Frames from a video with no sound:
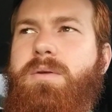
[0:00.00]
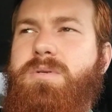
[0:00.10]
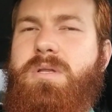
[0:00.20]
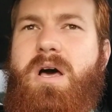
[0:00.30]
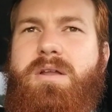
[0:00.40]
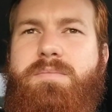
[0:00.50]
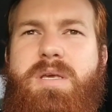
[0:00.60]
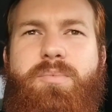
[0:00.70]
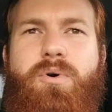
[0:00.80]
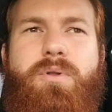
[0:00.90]
There's a lot of
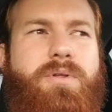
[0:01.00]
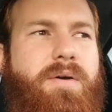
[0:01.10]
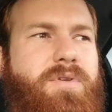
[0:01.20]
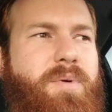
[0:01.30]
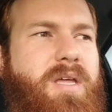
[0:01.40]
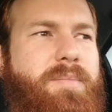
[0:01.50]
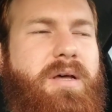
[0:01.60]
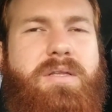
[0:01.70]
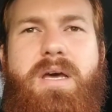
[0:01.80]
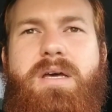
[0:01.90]
people have debate
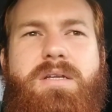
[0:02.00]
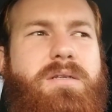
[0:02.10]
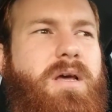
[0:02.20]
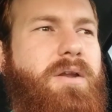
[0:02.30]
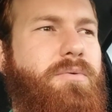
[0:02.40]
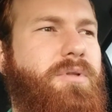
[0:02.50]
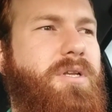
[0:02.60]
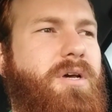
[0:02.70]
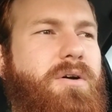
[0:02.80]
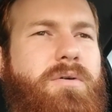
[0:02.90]
about that, and I don't
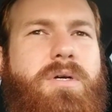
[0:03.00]
really know.